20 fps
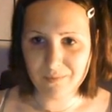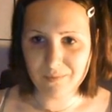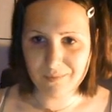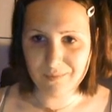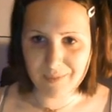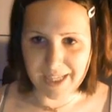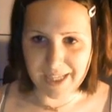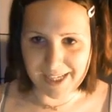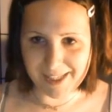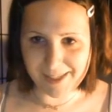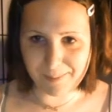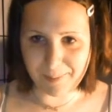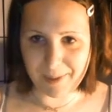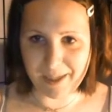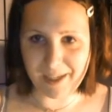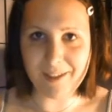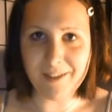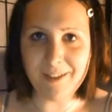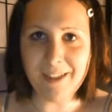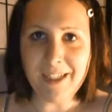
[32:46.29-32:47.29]
That's
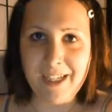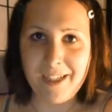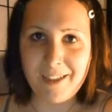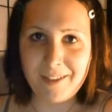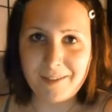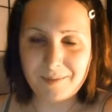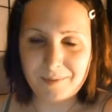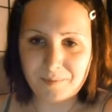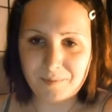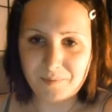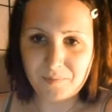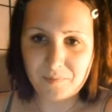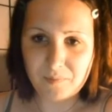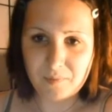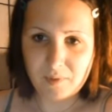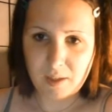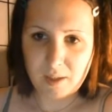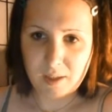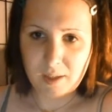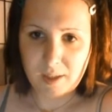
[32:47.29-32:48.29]
better, isn't it?
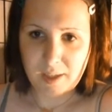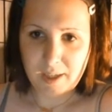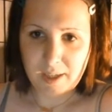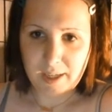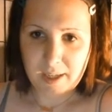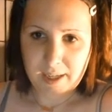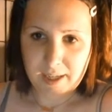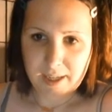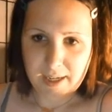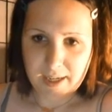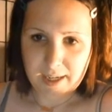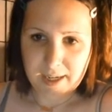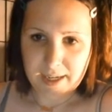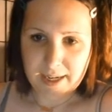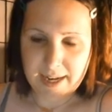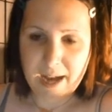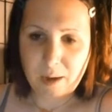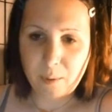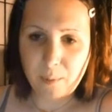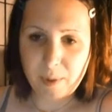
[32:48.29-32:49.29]

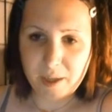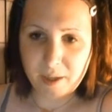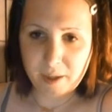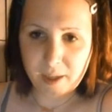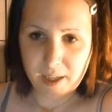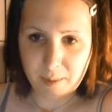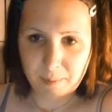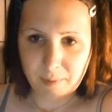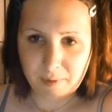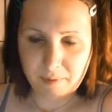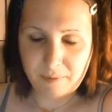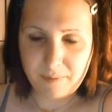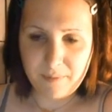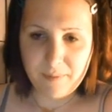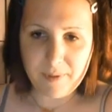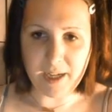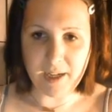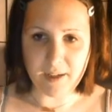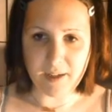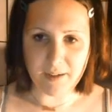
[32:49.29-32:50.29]
Now we're cooking with
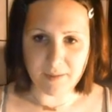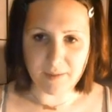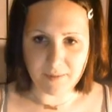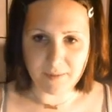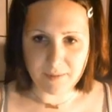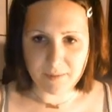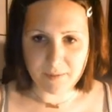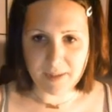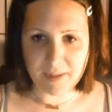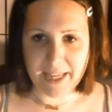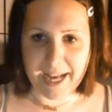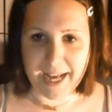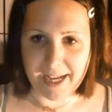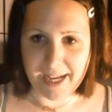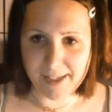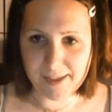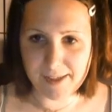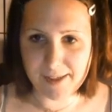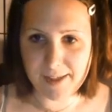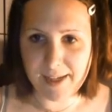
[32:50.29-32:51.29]
uh,
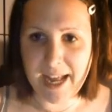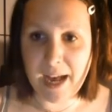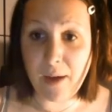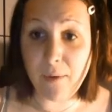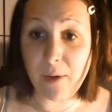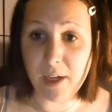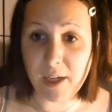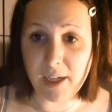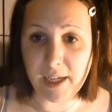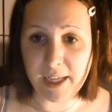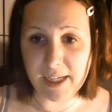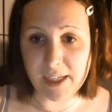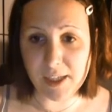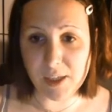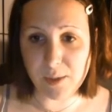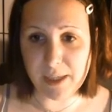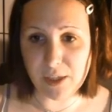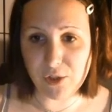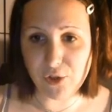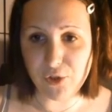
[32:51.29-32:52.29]
gas. Now I look like a
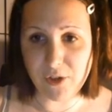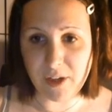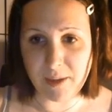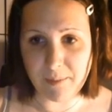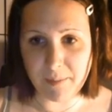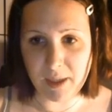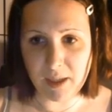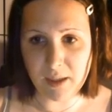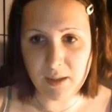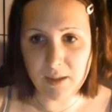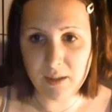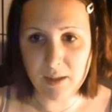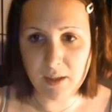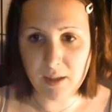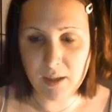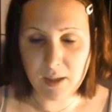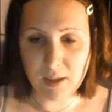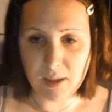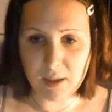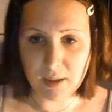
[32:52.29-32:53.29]
Twitch streamer
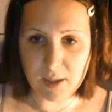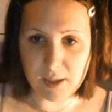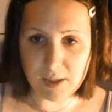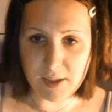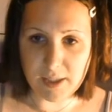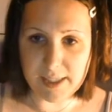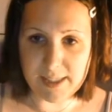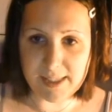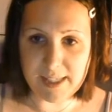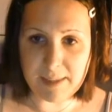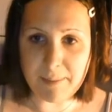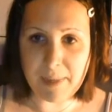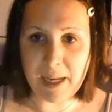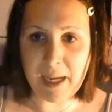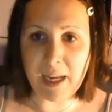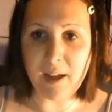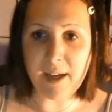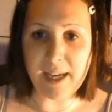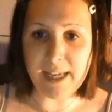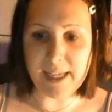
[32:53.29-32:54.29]
because you can see my
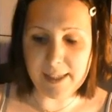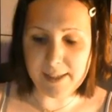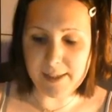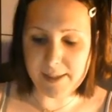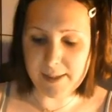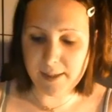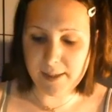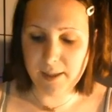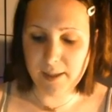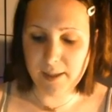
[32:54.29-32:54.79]
lights.